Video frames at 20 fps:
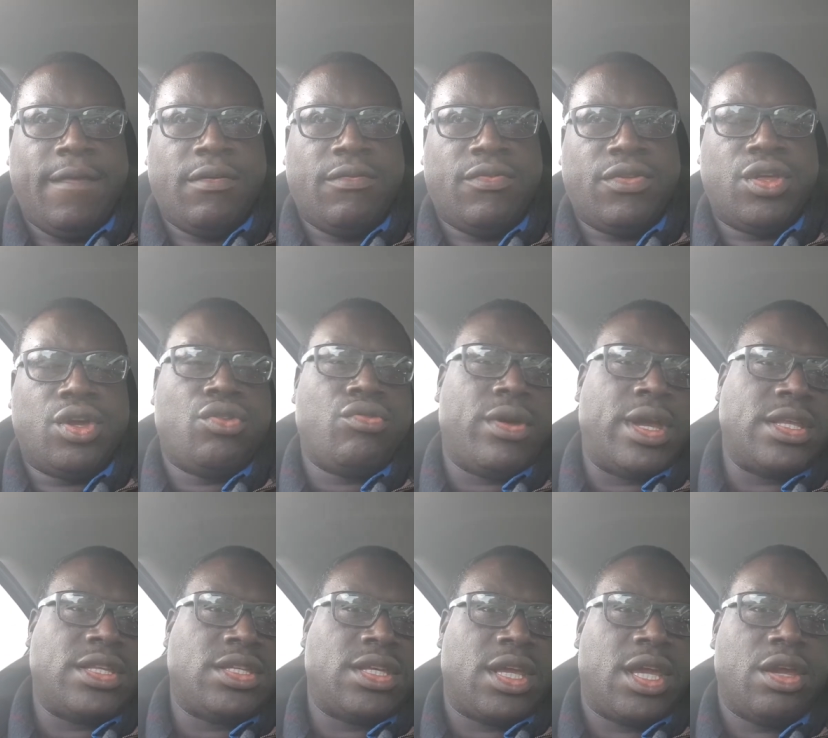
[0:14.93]
for the
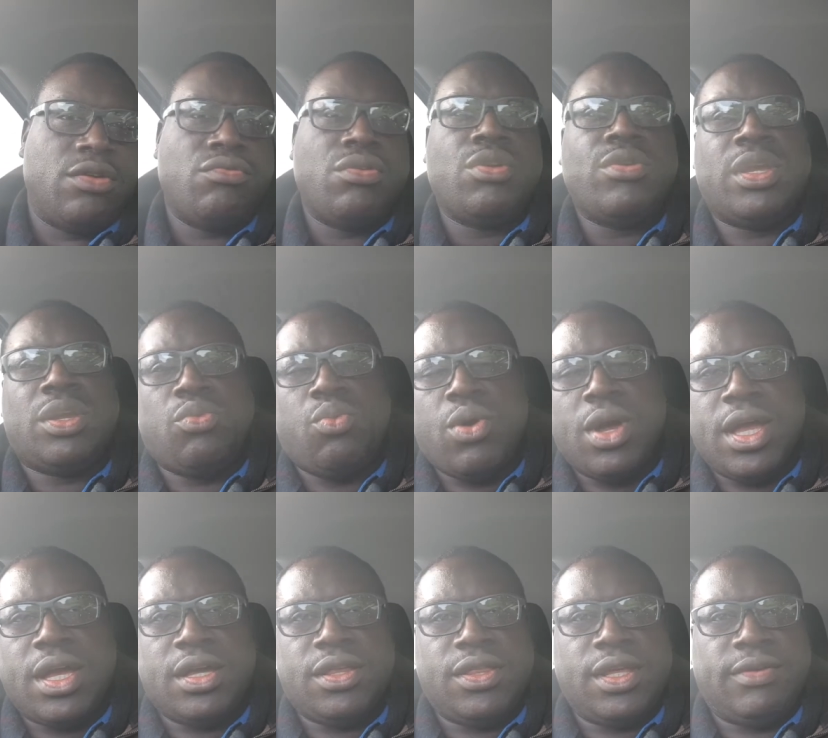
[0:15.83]
great heroic
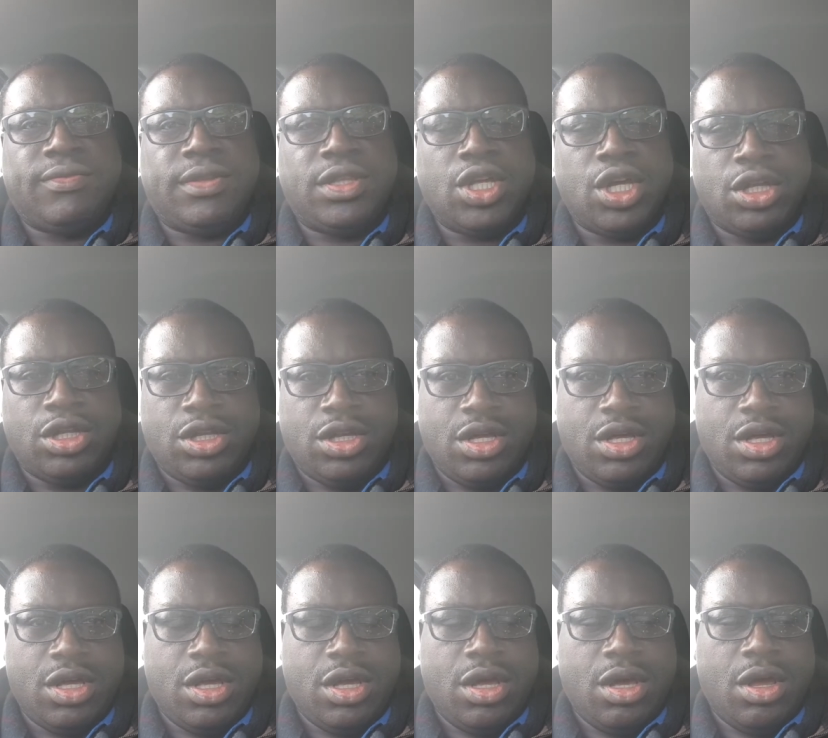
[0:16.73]
work they've done
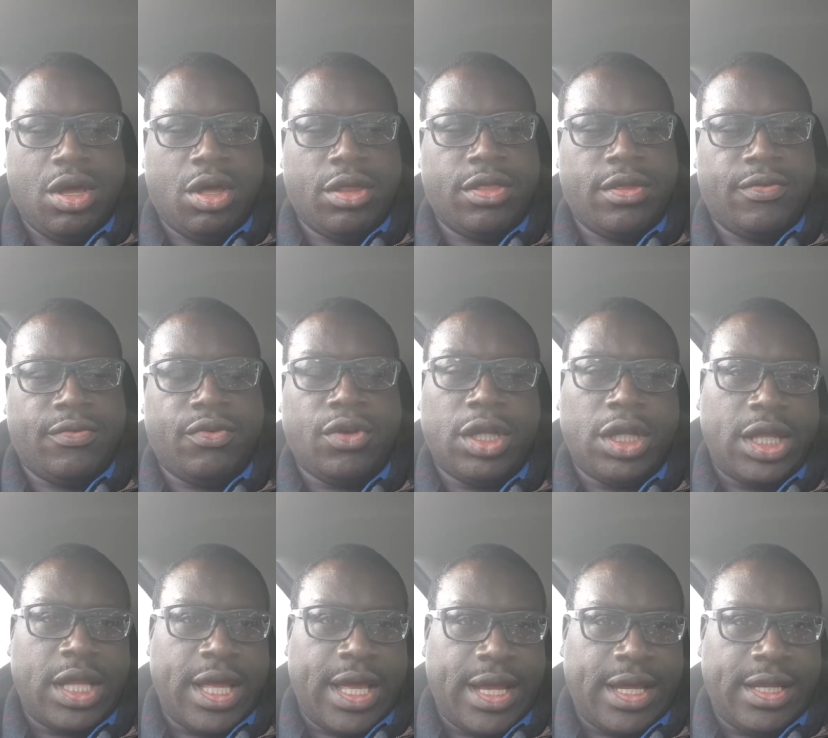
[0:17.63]
on the front
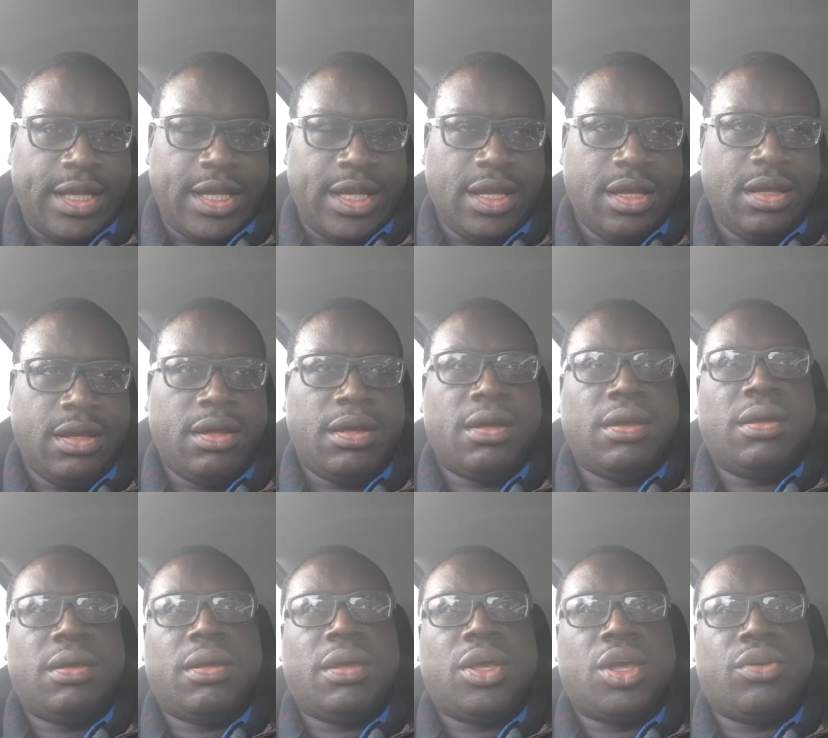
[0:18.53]
line
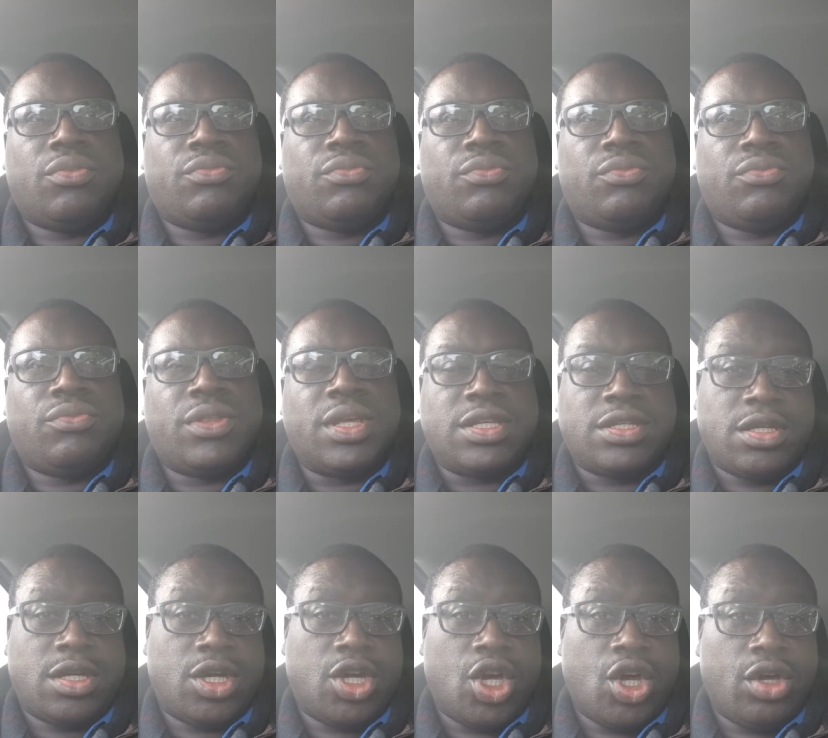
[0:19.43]
of this
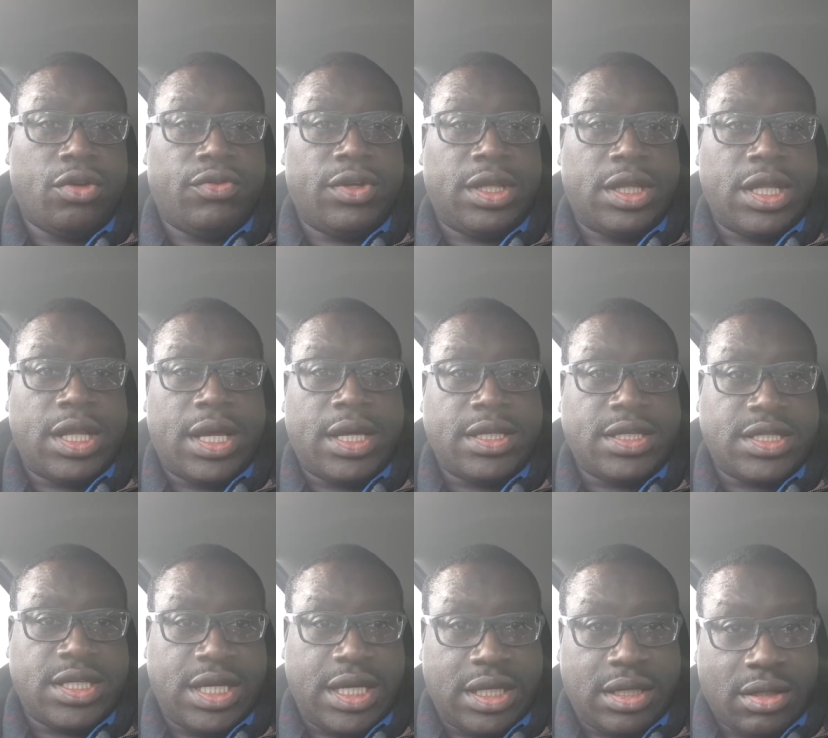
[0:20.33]
COVID
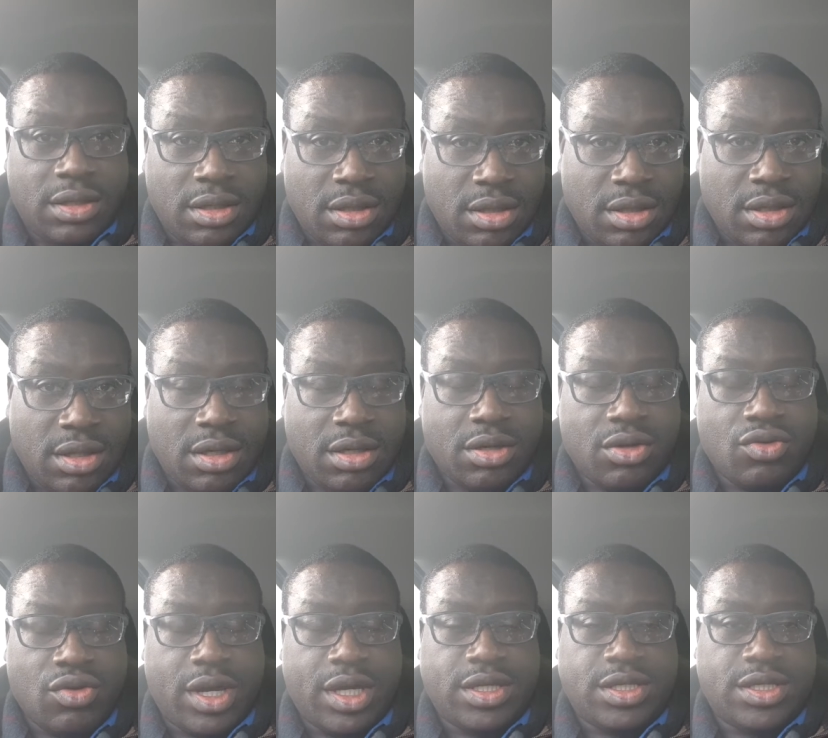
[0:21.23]
19
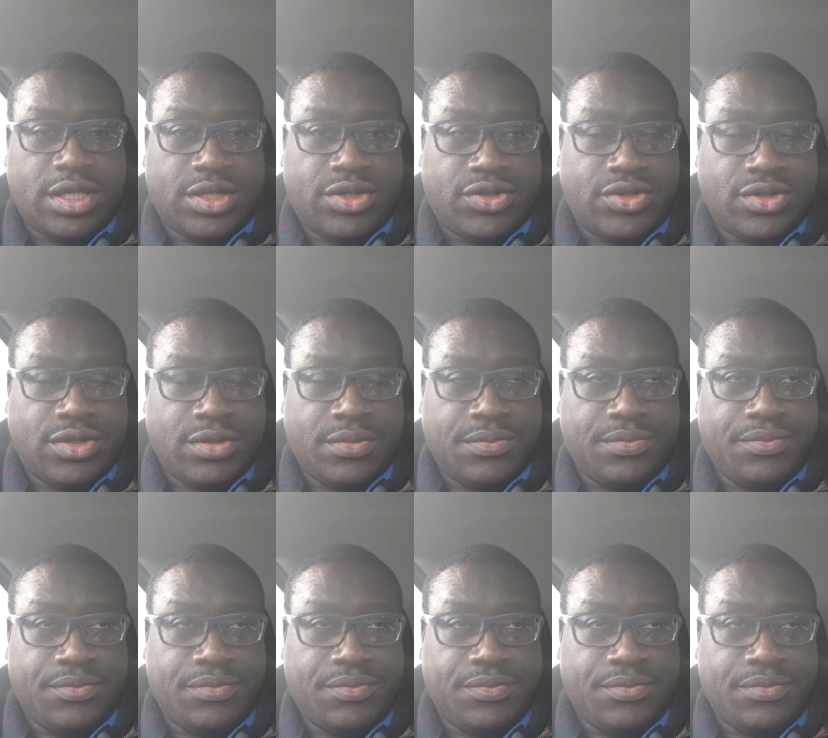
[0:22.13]
crisis.